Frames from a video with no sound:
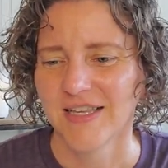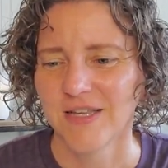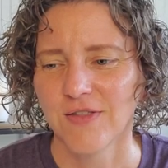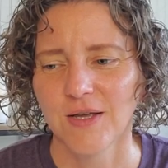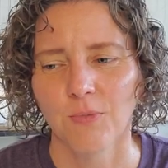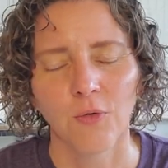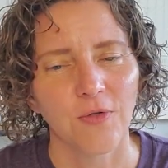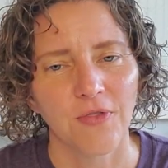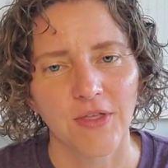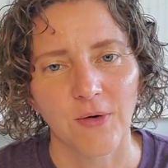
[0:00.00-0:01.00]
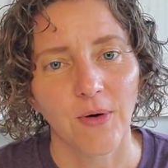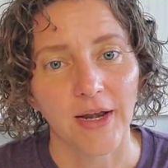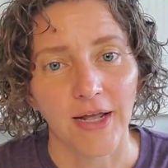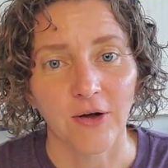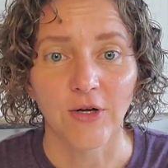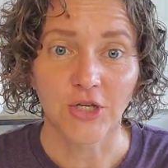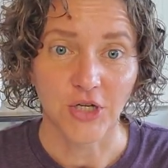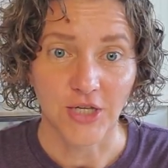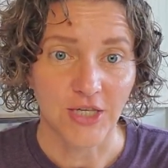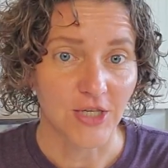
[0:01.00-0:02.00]
So the important thing right now is
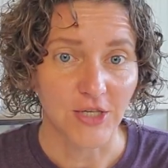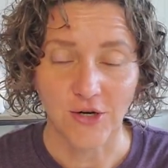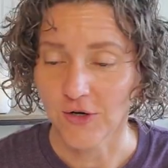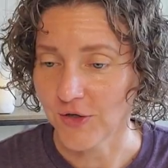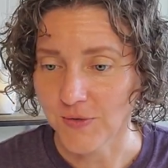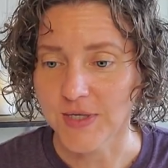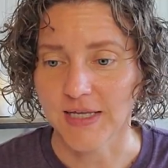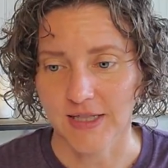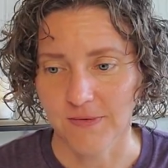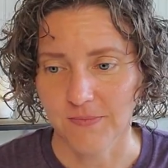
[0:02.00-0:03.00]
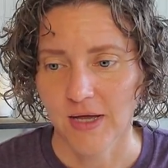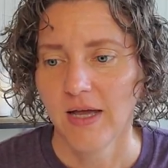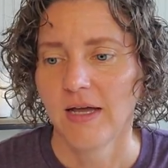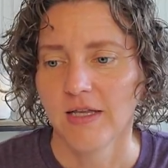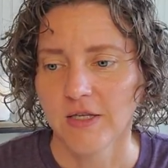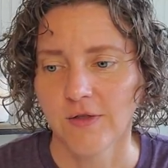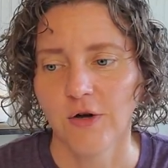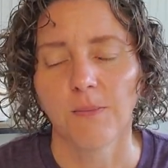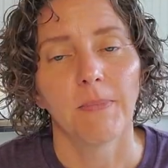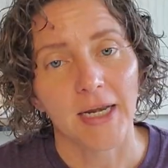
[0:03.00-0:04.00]
just to start using them. So
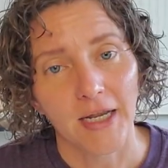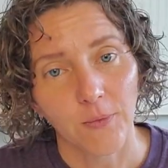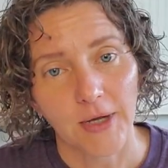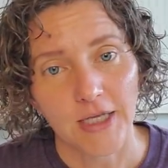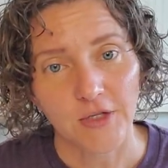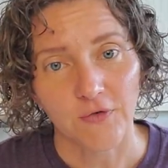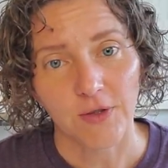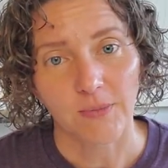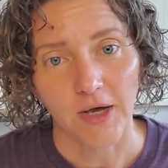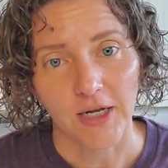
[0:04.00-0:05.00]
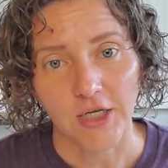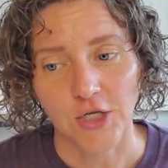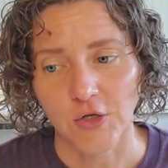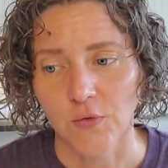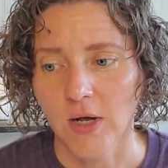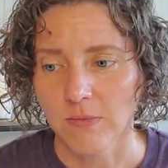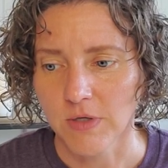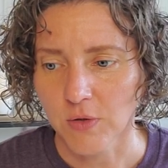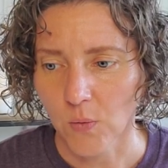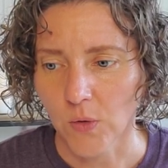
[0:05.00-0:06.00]
there are many ways for the body to
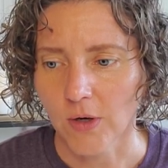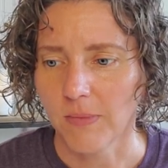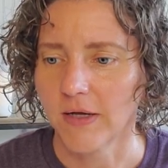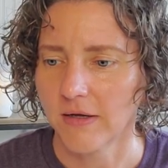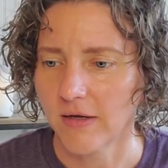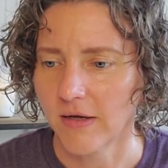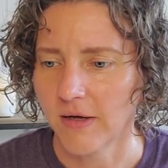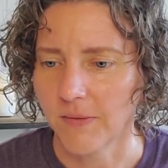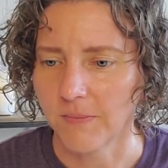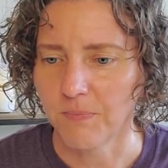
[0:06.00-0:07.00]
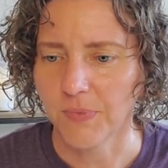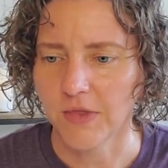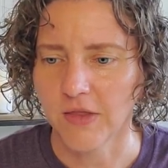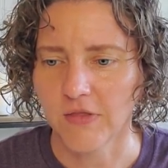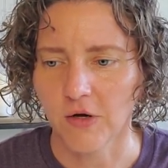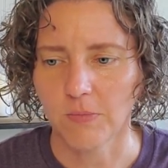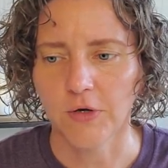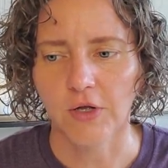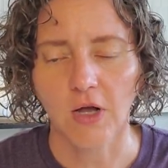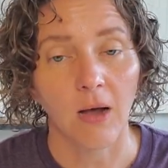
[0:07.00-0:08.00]
absorb the
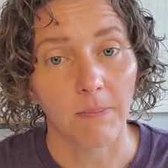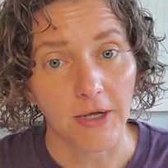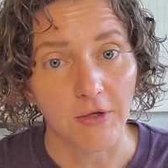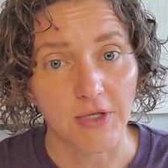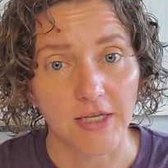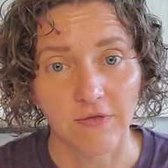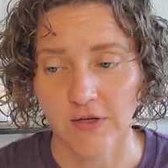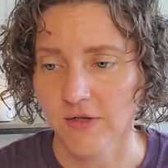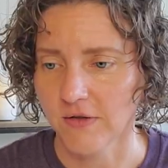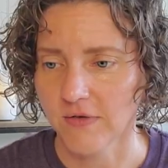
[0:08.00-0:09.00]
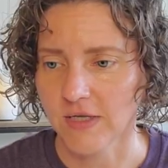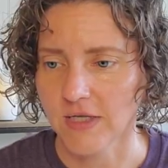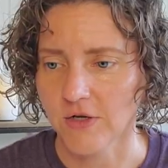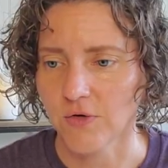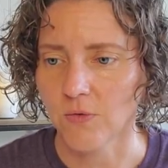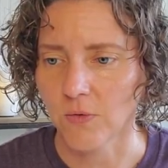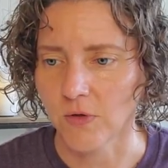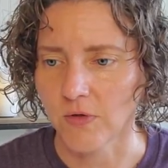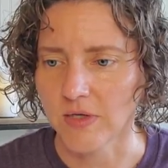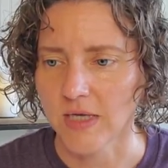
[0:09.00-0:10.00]
therapeutic compounds of Young Living essential
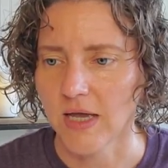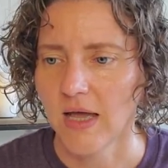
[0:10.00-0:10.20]
oils.